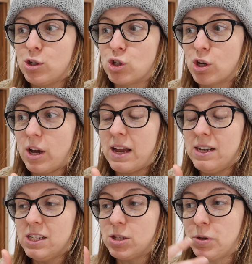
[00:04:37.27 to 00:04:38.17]
So I
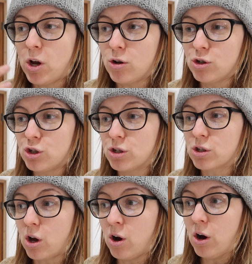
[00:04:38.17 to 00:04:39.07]
need to be
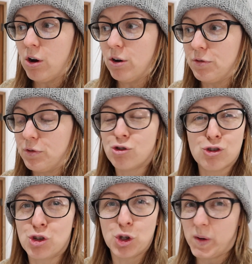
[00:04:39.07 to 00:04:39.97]
conscious of
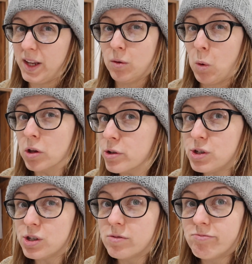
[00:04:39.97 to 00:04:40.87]
just doing it the
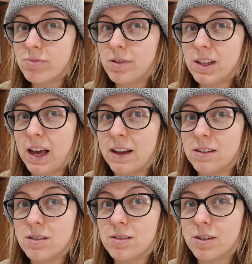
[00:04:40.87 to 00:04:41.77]
once
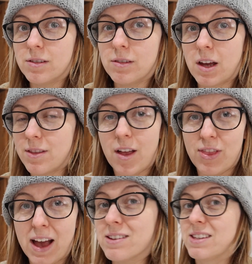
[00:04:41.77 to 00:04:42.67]
and, and,
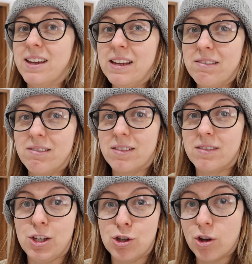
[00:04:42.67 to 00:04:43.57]
and that's it
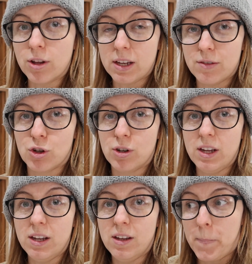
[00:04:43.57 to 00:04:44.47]
you know that you've done it.